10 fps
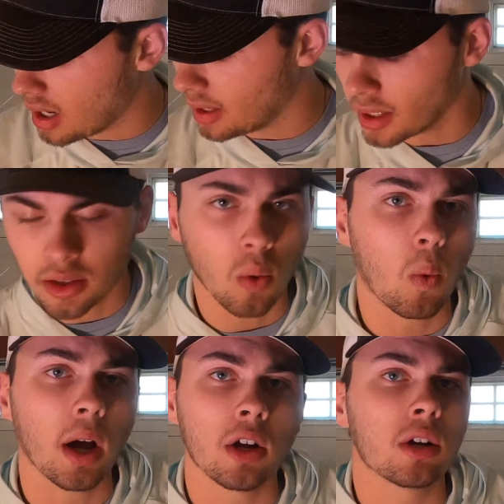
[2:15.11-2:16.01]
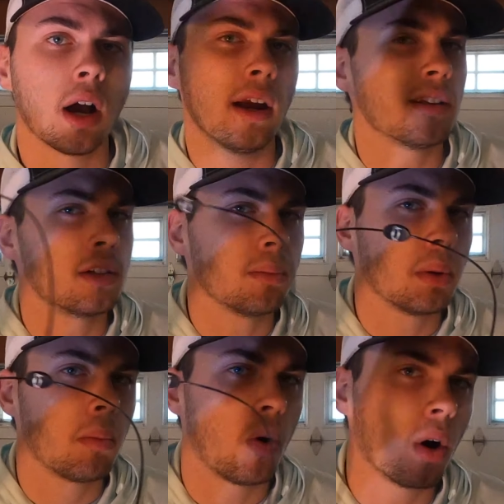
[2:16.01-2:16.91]
I like the wire kind a little
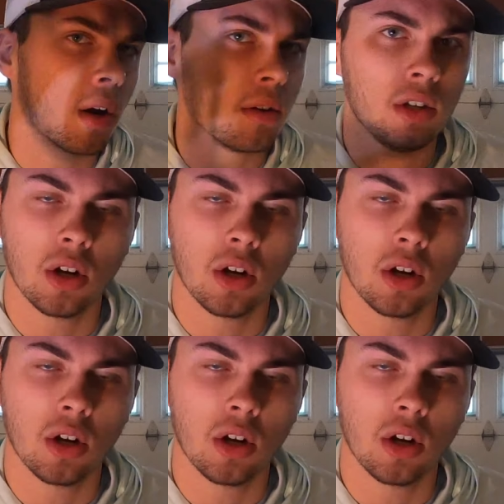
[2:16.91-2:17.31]
bit more.